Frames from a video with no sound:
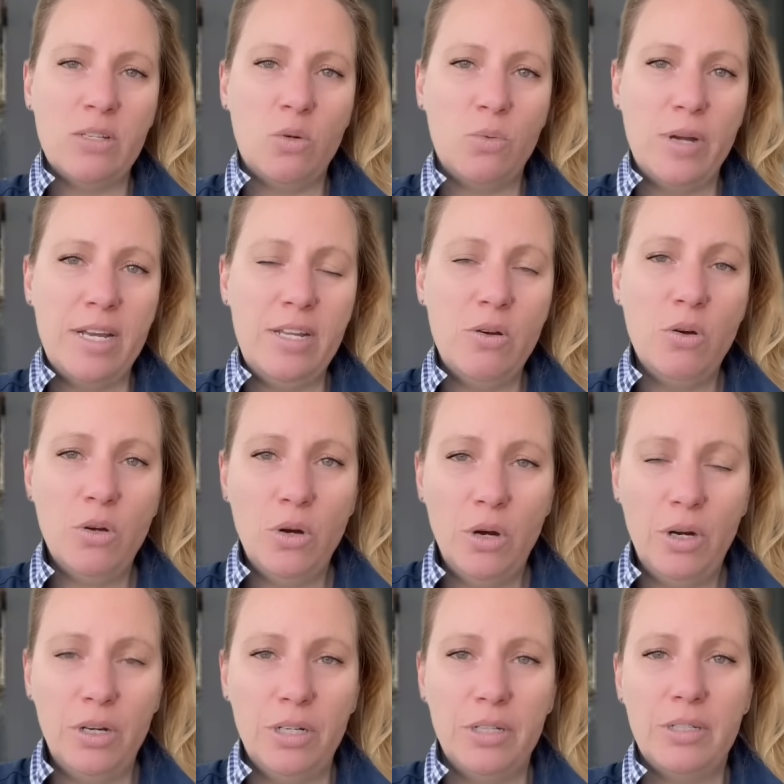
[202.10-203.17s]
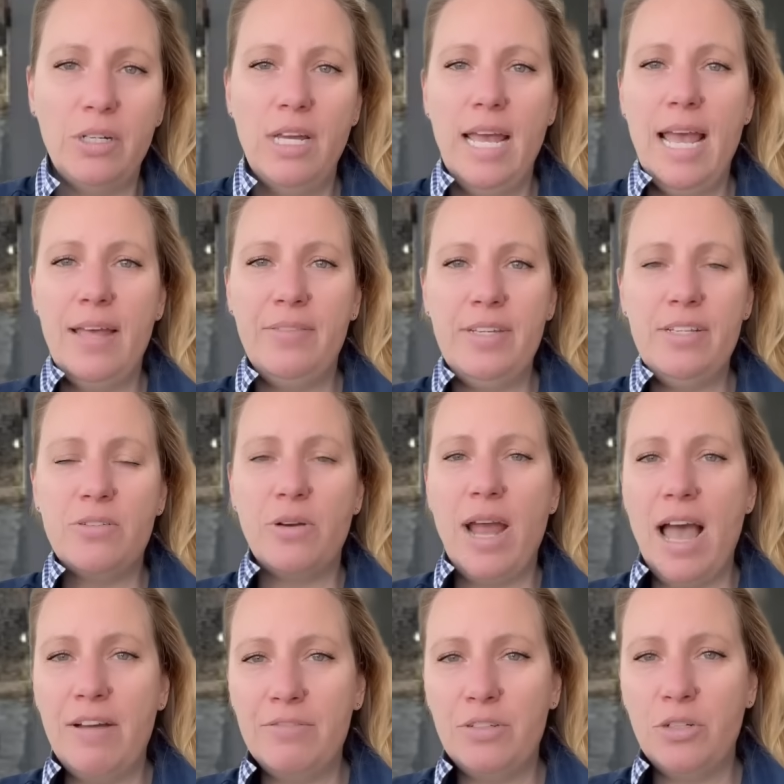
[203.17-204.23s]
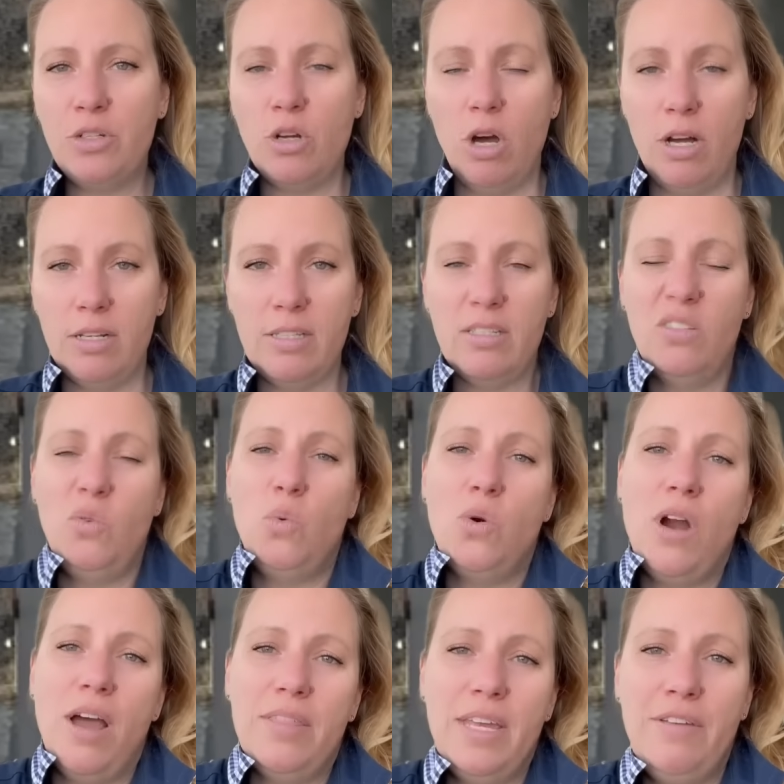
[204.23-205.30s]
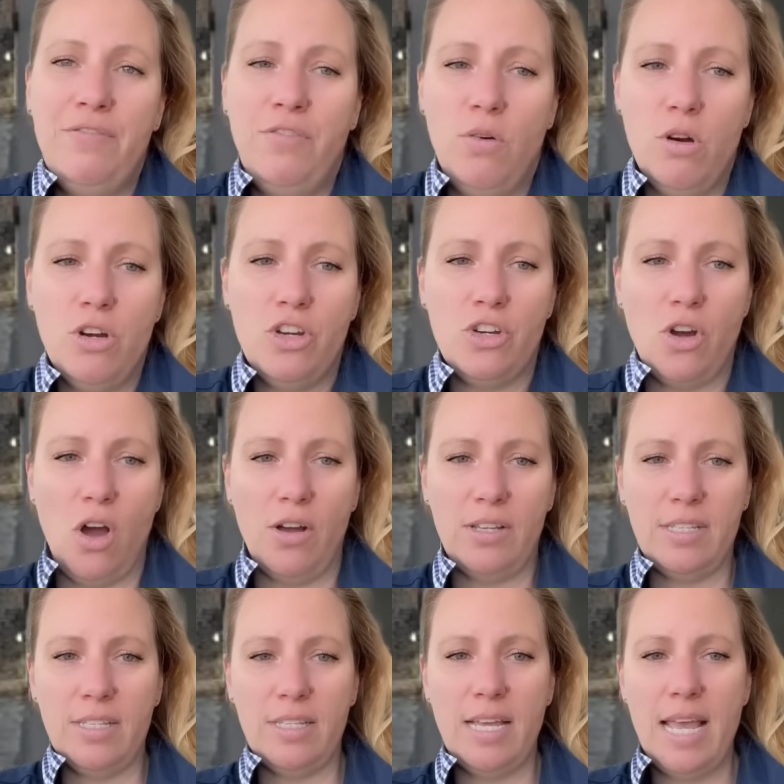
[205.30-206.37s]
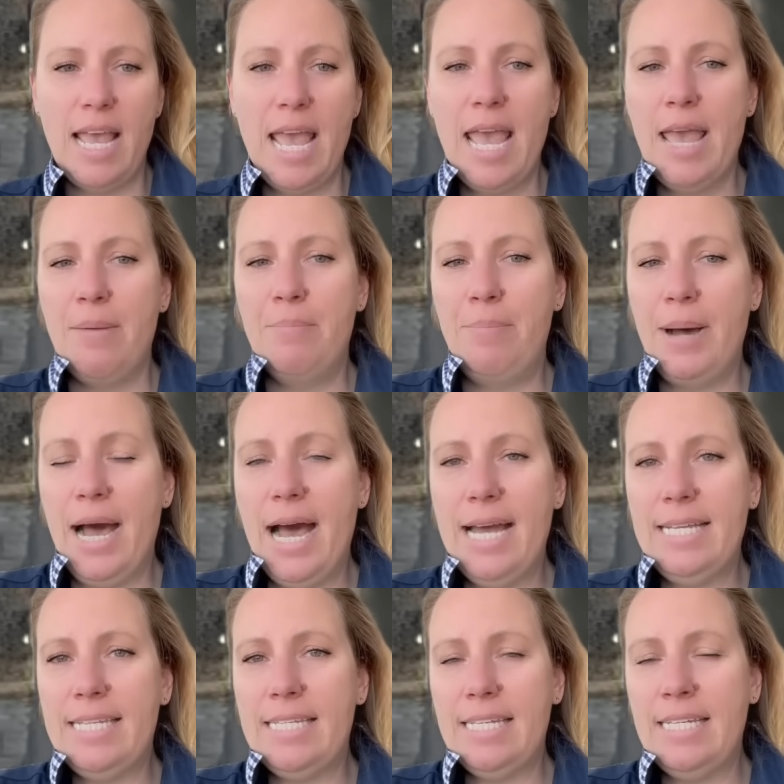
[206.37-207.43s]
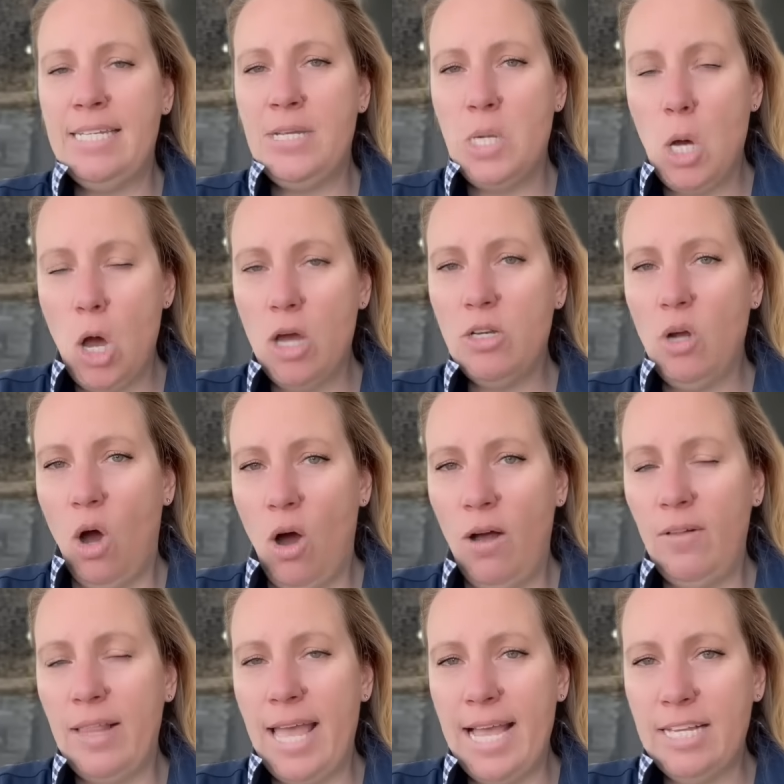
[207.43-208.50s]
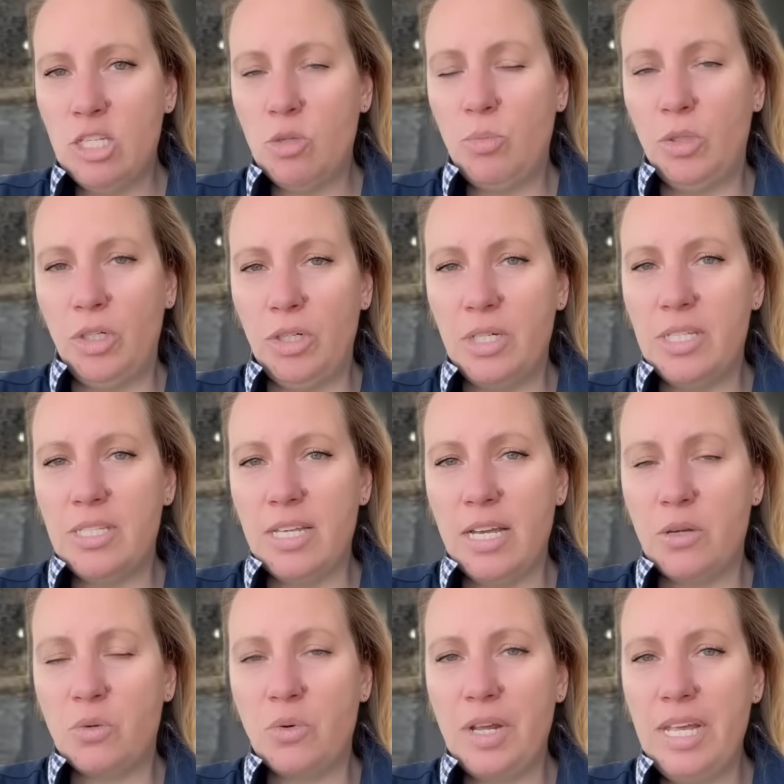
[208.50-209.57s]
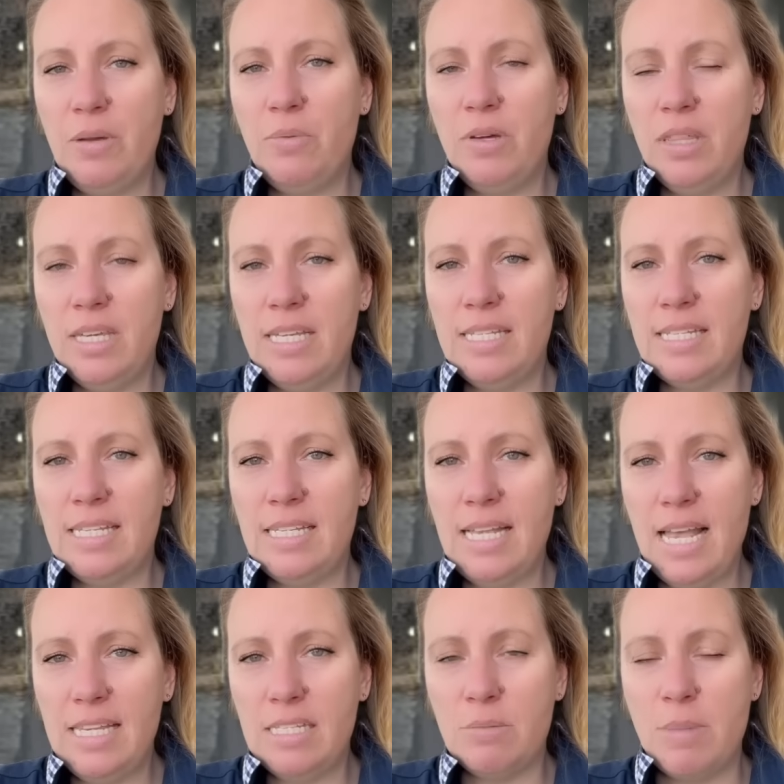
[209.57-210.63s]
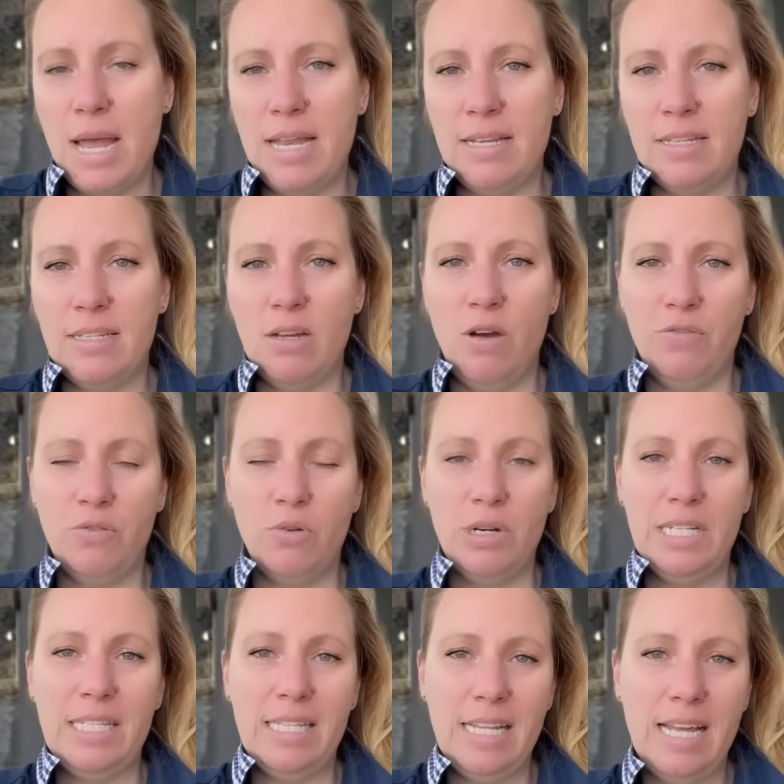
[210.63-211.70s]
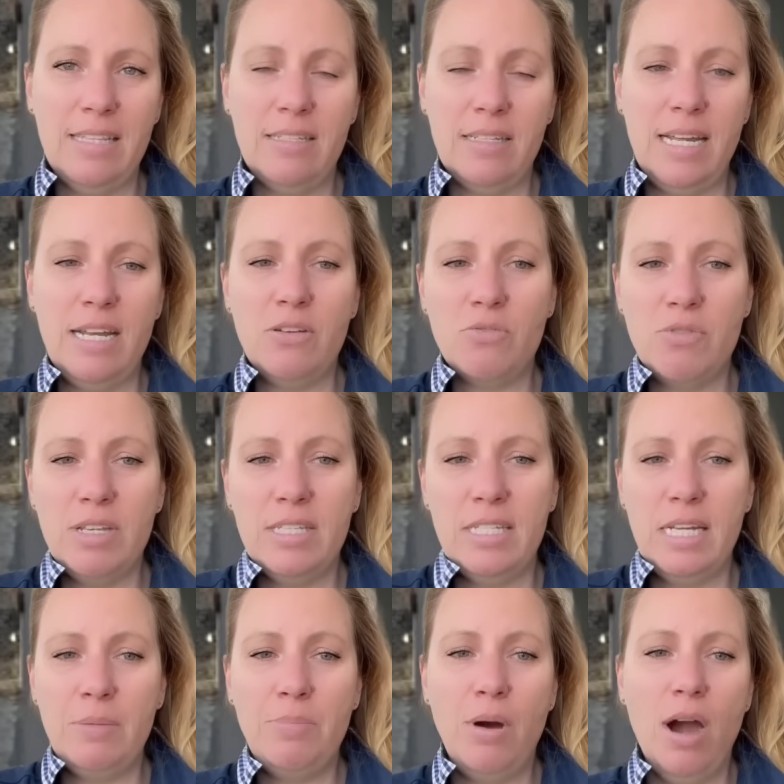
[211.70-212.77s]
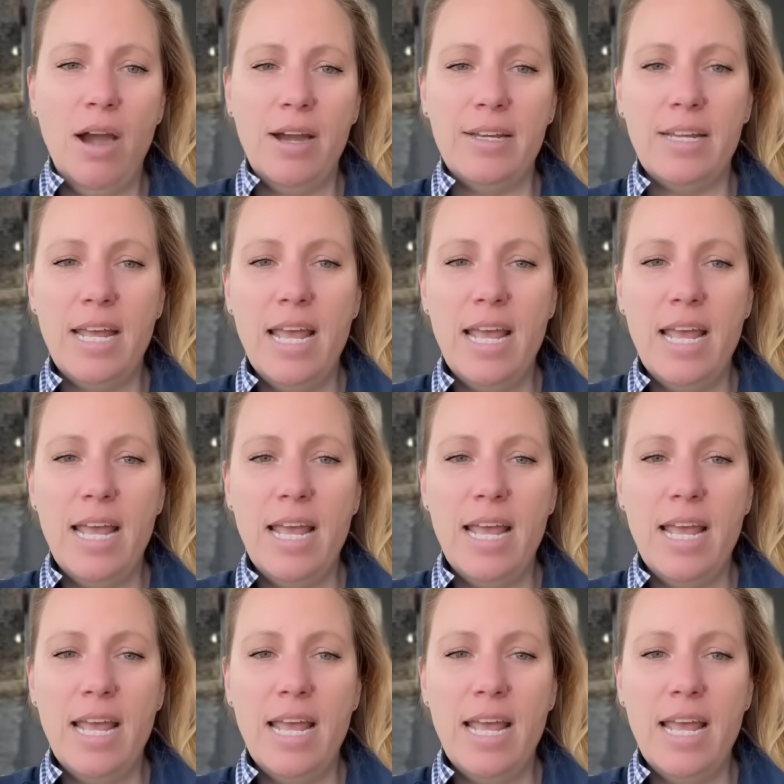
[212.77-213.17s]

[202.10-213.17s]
already occurred, and these are aftershocks, or are they foreshocks? But not all experts agree with his assessment, of course, and that's the interesting part.